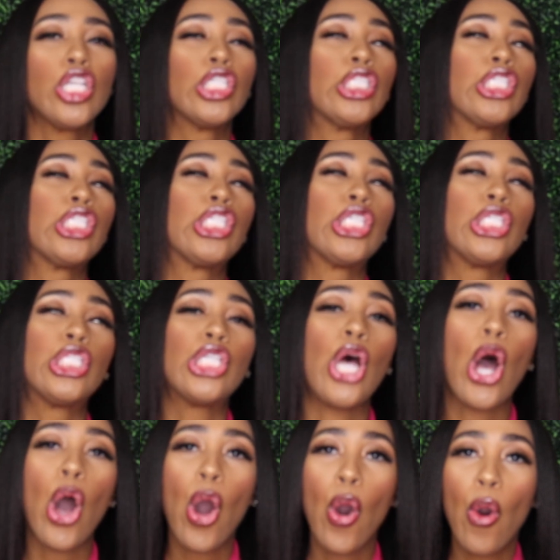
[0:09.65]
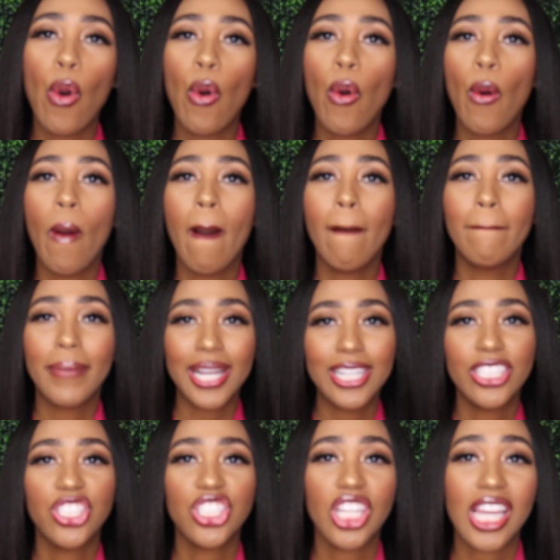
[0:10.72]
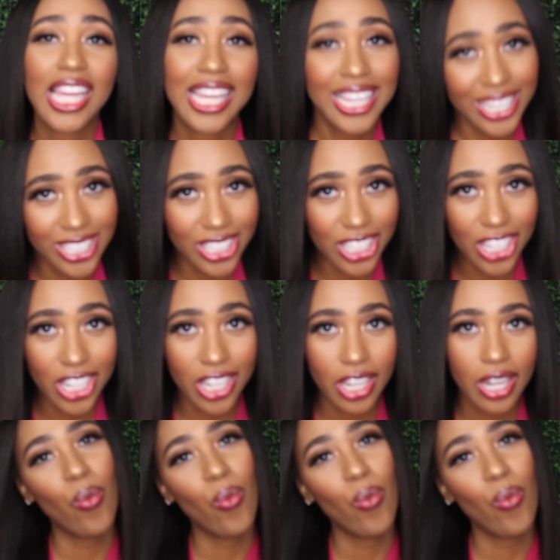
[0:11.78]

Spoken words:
so much easier.